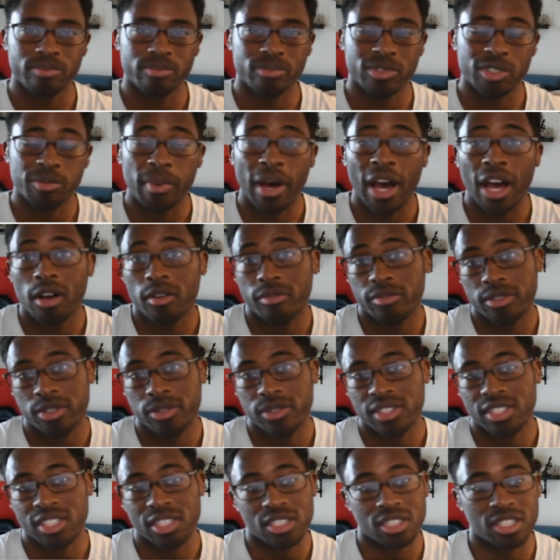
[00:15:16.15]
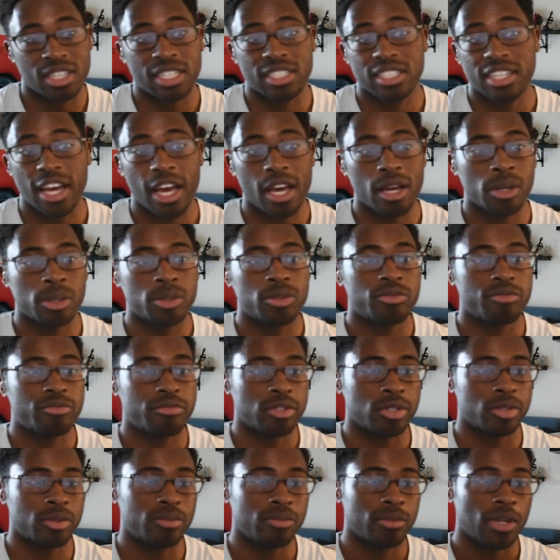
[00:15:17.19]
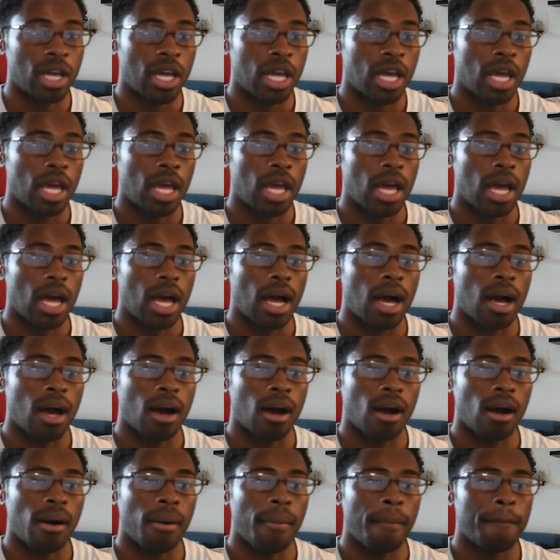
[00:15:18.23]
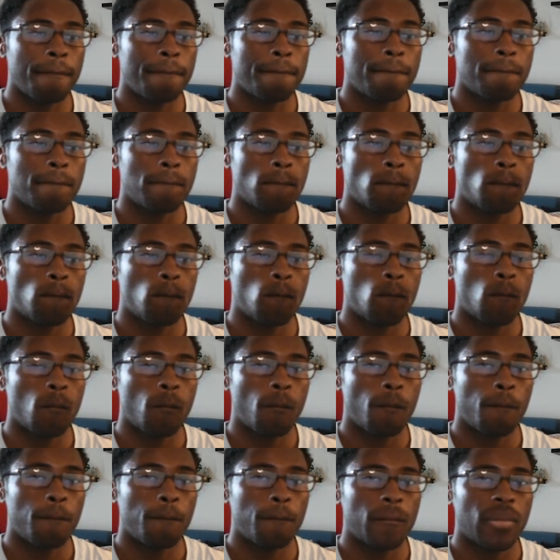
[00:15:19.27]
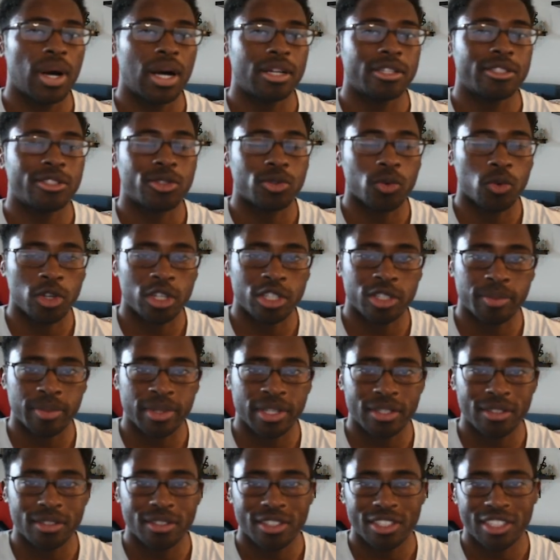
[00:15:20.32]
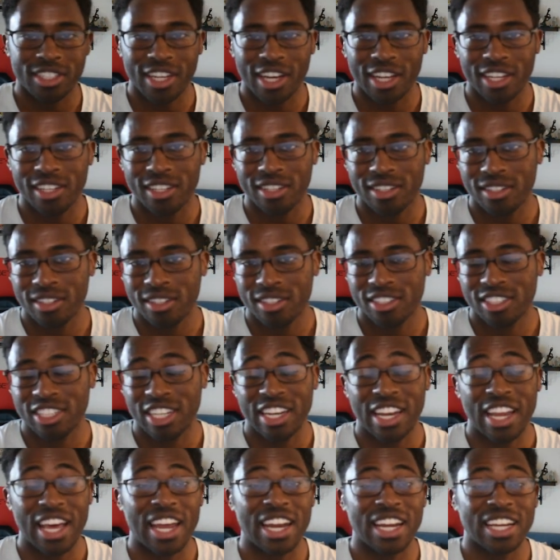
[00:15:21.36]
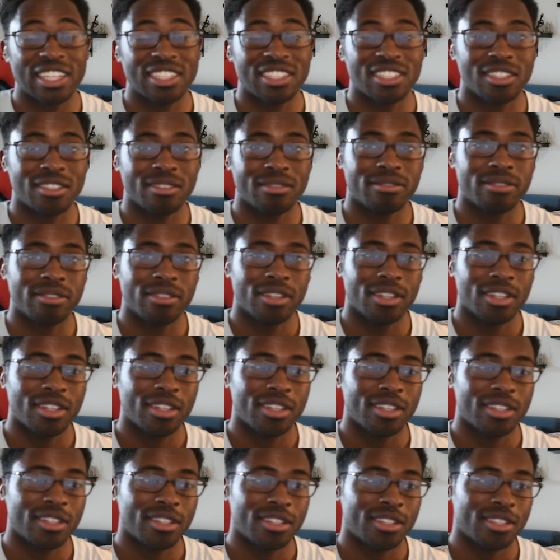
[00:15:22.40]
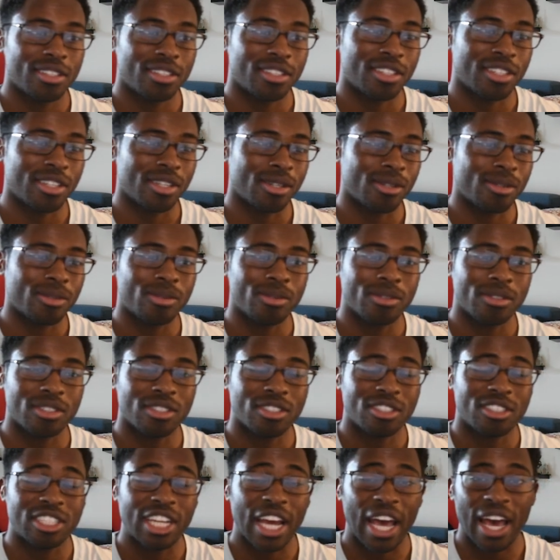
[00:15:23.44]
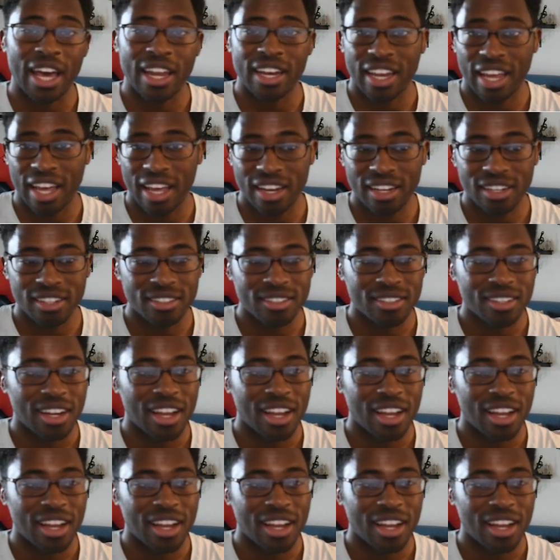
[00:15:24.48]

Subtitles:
smile fruit, essentially he has Kaido's fruit, a swordsman, he's got the genetics of, you know, Chaden.